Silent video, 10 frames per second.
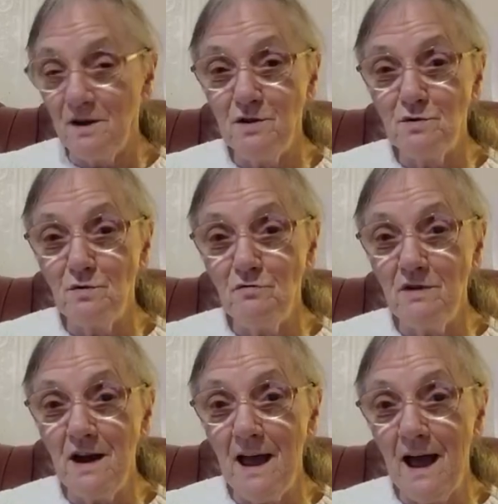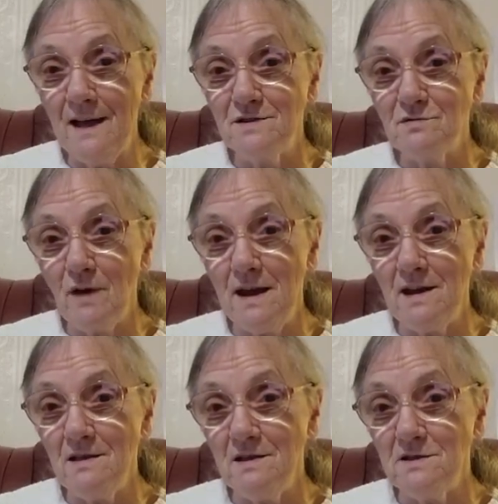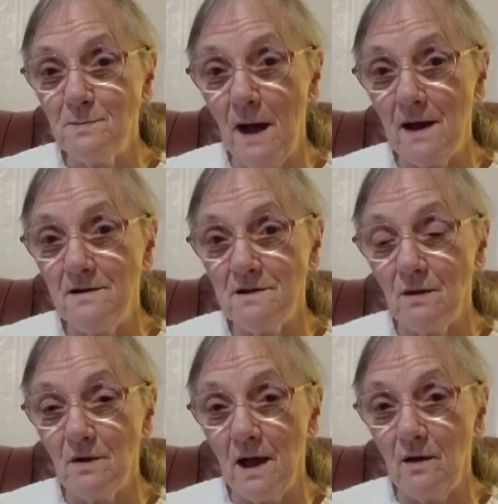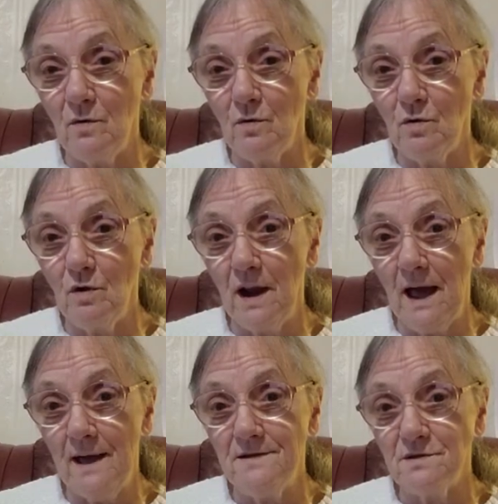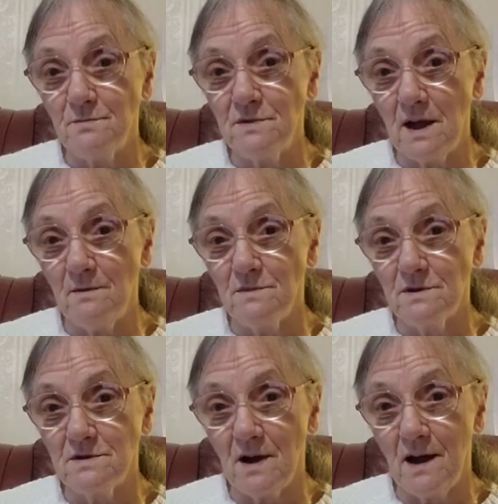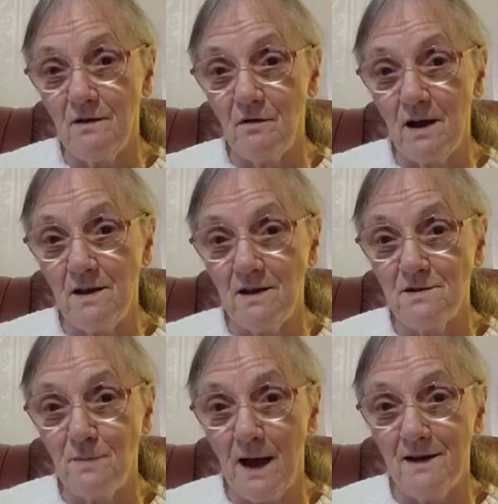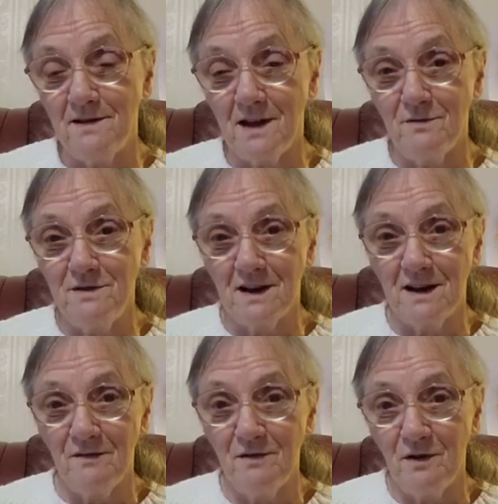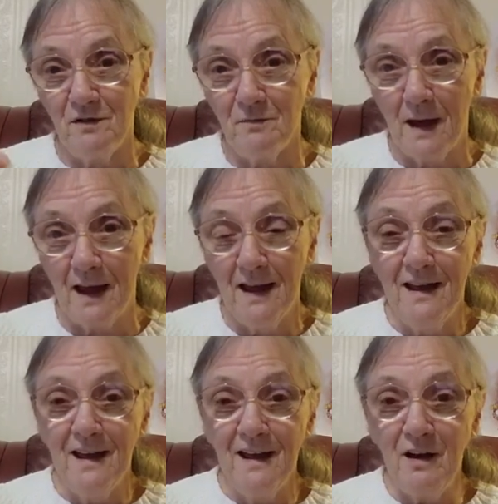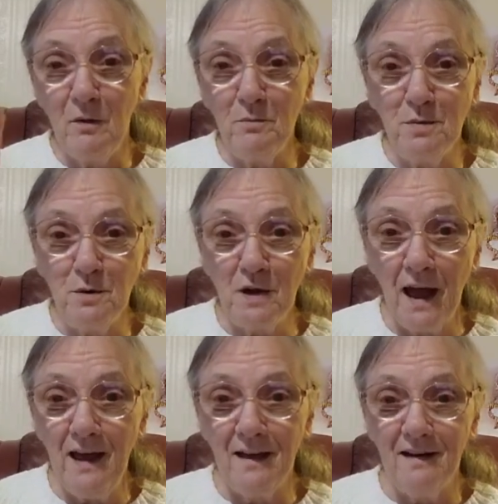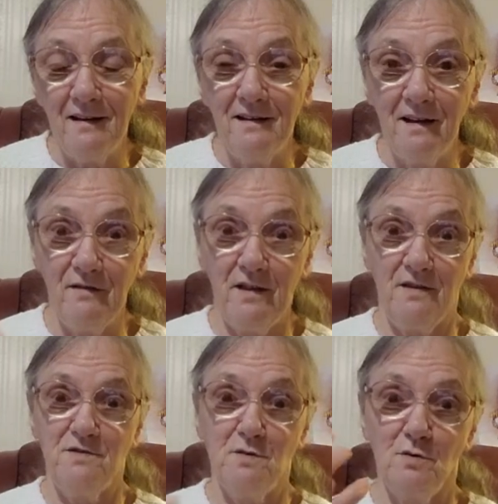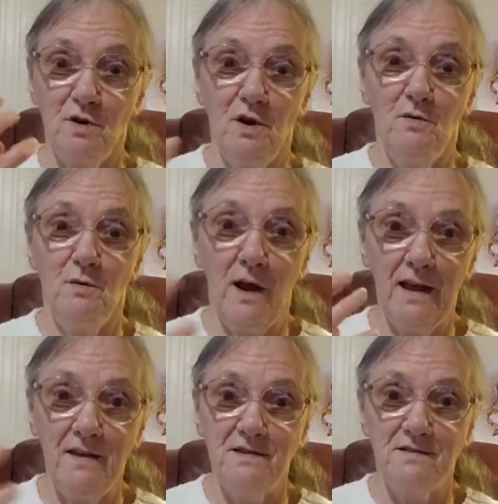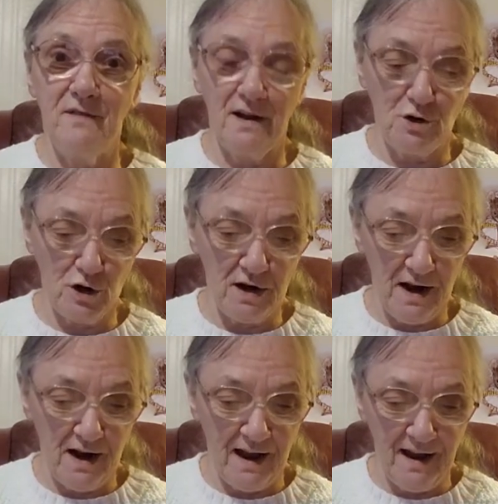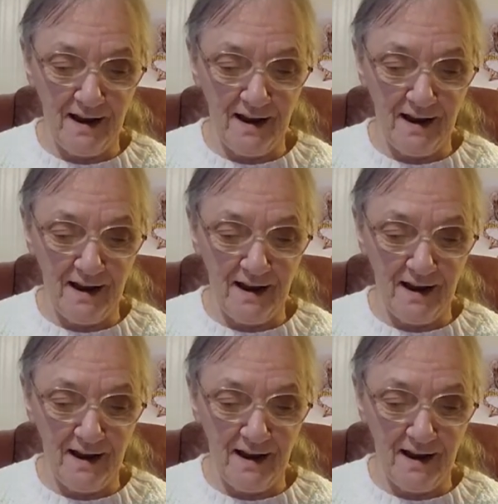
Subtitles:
But you don't realise writing these patterns out. I go Google-eyed sometimes trying to write these patterns out, sitting in front of my computer, and everything is going, you know, like this eventually.